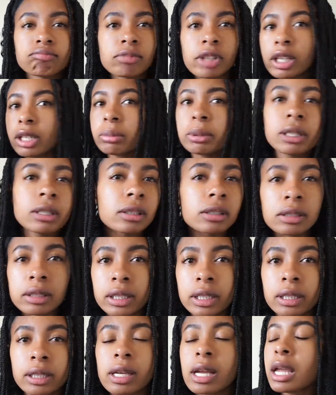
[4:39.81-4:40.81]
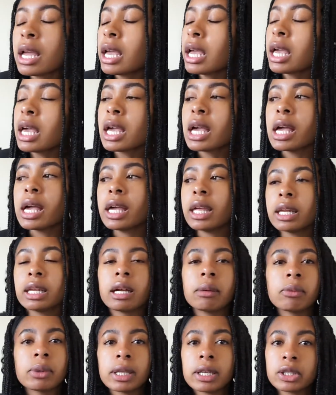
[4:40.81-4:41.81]
It'll be on the screen. And
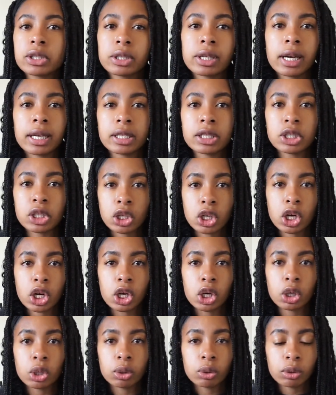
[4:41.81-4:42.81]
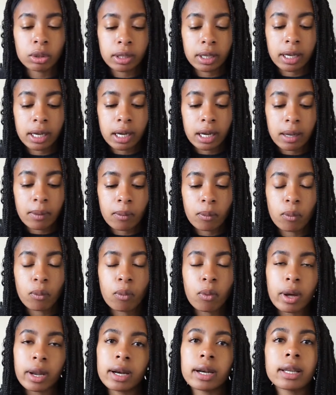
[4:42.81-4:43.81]
I'm gonna let you guys know
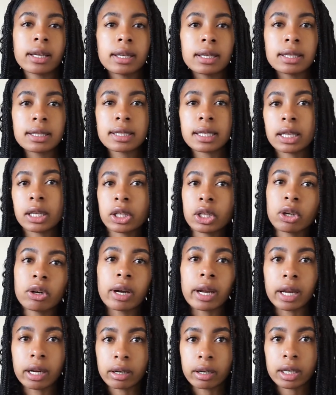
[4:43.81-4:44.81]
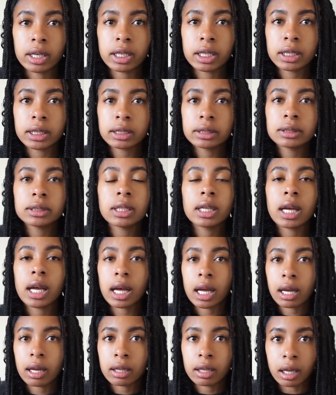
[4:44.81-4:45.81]
what it is in your area.
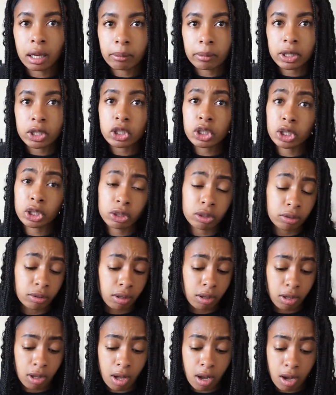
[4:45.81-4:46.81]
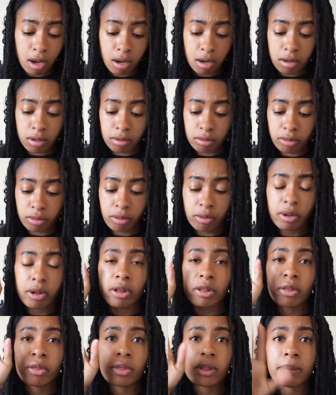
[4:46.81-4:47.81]
I'm gonna show you the low,
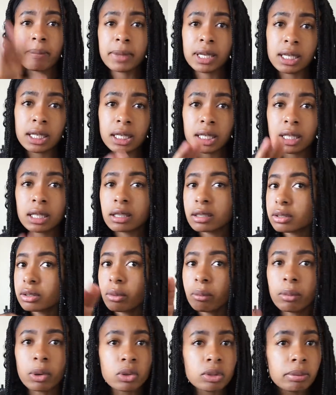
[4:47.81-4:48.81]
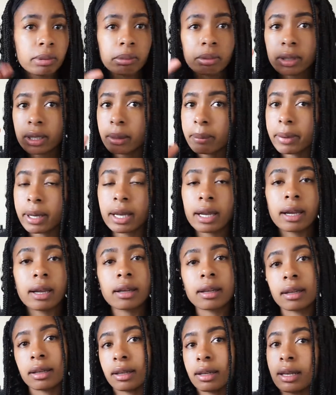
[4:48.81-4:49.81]
the median, so most people get
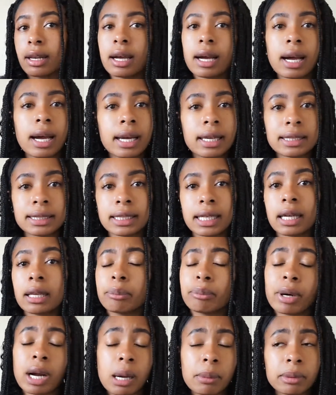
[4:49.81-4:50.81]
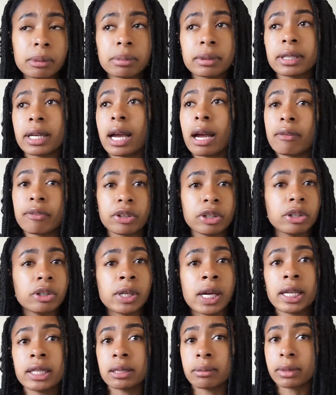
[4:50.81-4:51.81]
paid, and then the high side probably after you
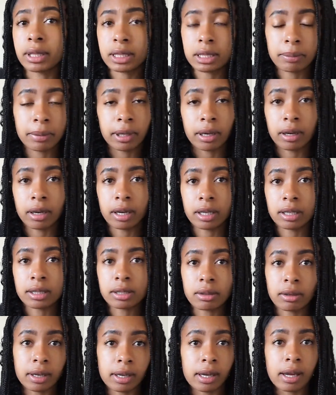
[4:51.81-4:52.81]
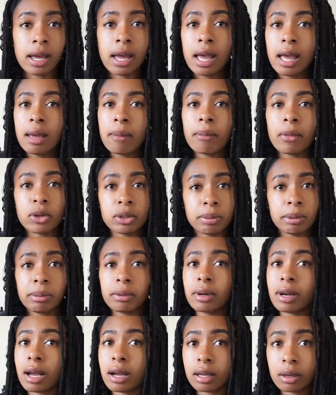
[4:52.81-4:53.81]
had some experience, okay? Most people
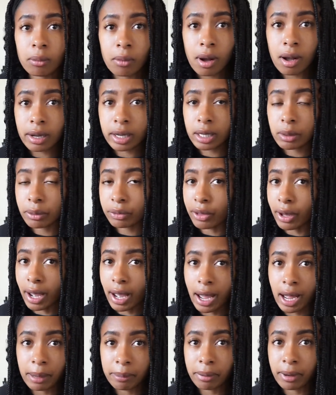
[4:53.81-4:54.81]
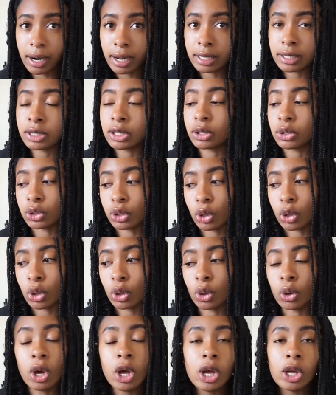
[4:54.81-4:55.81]
are not gonna walk in with that high price,
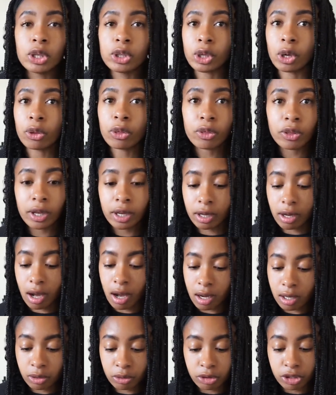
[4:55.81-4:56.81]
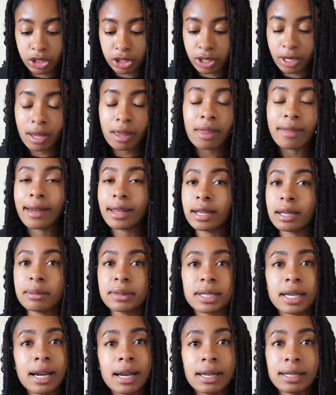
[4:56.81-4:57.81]
so don't think, oh shit, that
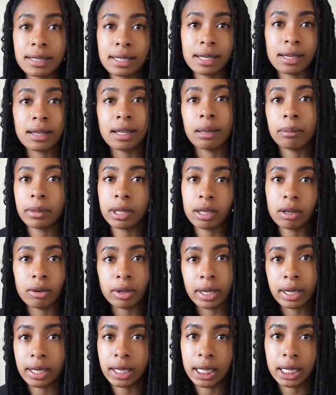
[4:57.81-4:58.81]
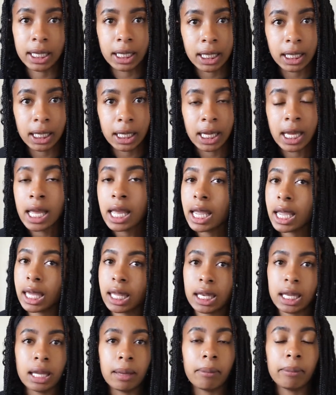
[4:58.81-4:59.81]
number's high as hell, let me go ahead and get it,
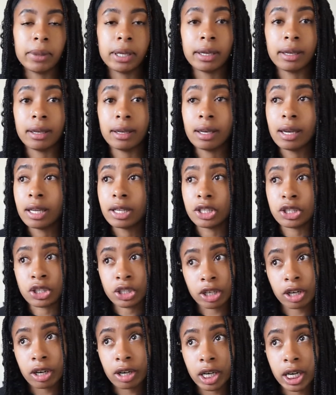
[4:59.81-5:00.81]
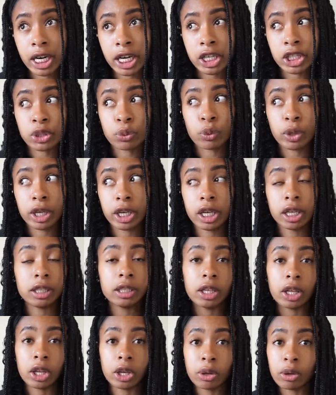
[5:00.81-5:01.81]
and then be discouraged when
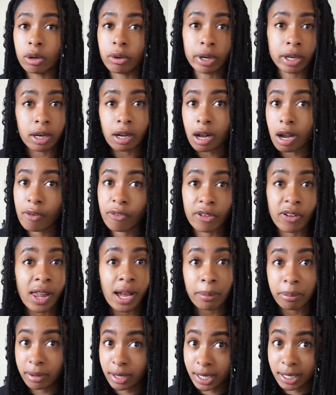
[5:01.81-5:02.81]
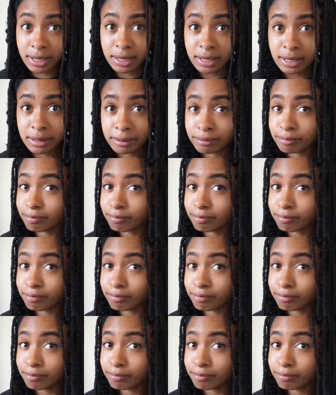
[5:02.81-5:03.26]
you don't get offered that price